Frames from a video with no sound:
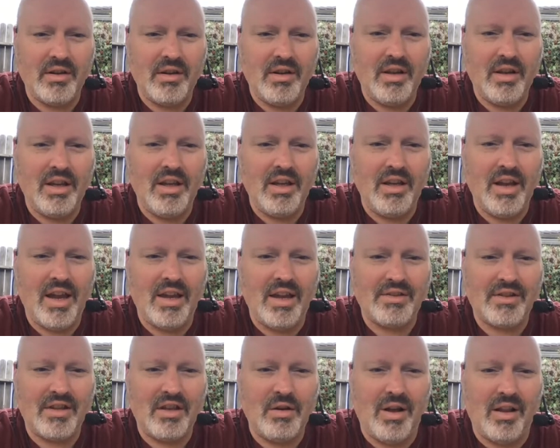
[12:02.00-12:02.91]
in
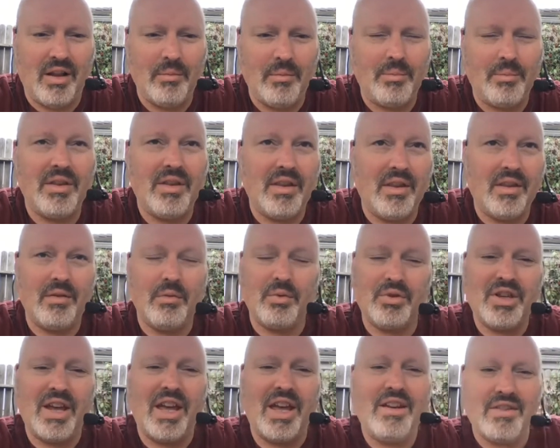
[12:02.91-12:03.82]
SQL,
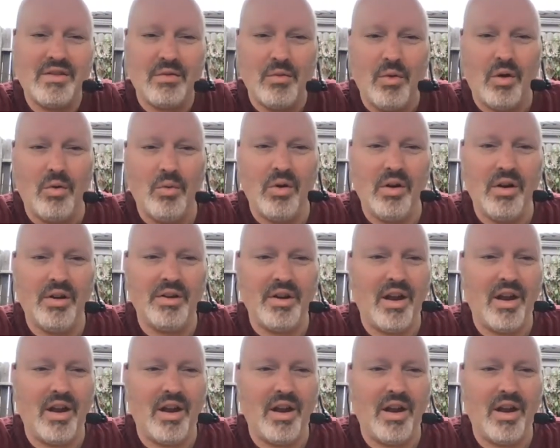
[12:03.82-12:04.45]
retain is the wrong word.